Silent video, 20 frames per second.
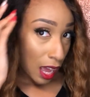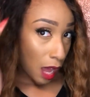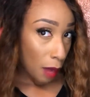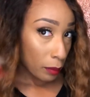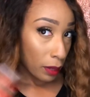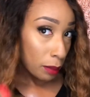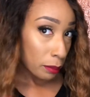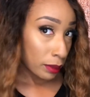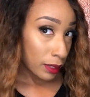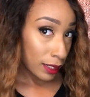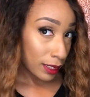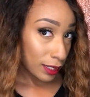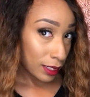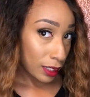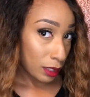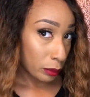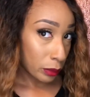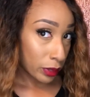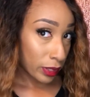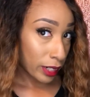I'm not plucking
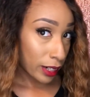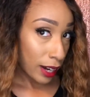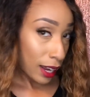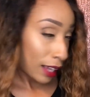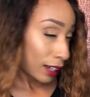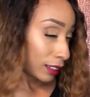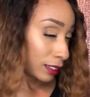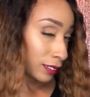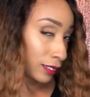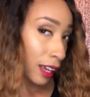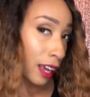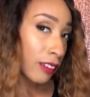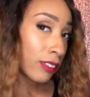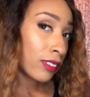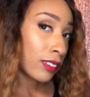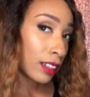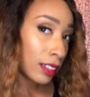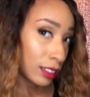any more hair out of it. I feel